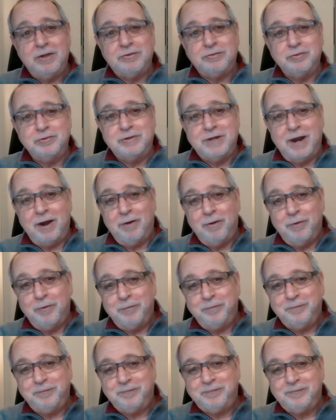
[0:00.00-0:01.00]
through tarot.
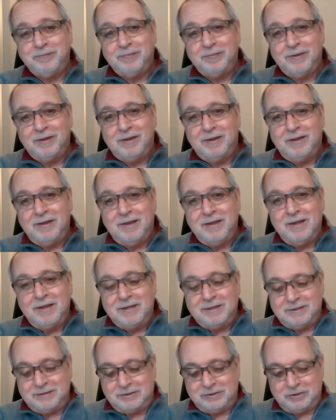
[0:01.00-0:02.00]

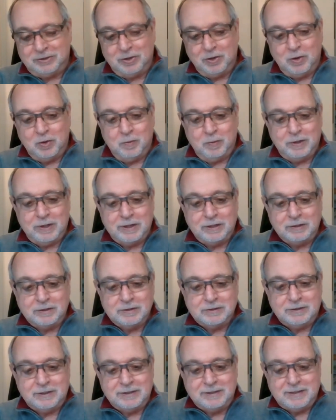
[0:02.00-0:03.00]
So we're going to
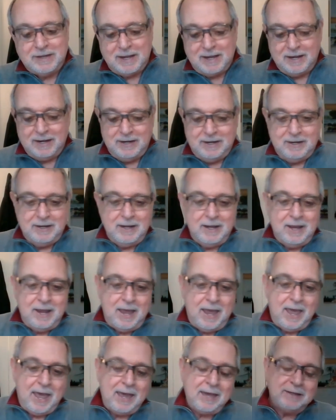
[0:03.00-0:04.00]
look today
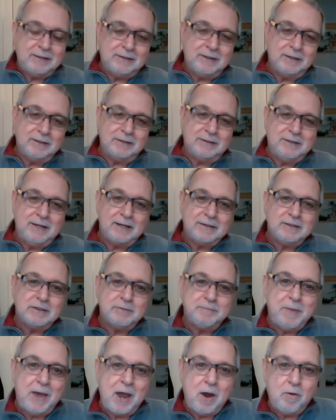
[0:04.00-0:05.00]
at the
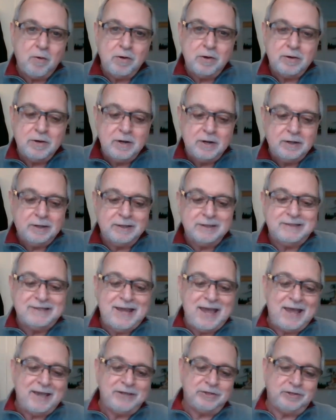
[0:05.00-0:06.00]
Texas Power
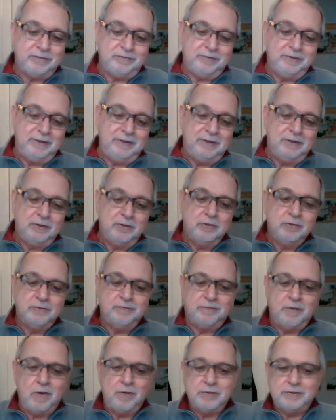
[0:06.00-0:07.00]
catastrophe. Whose
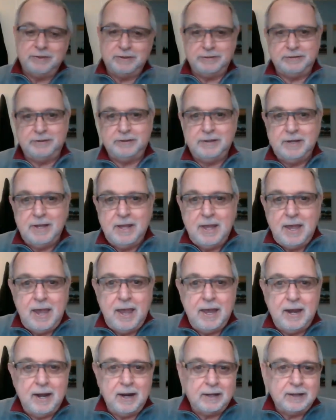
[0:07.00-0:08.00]
fault is it?
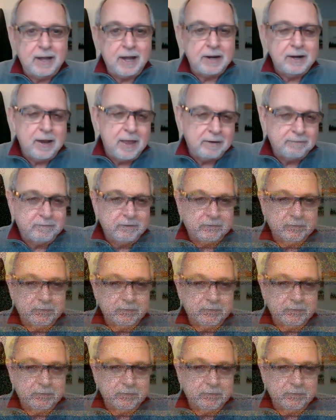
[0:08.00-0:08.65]
And I got a lot of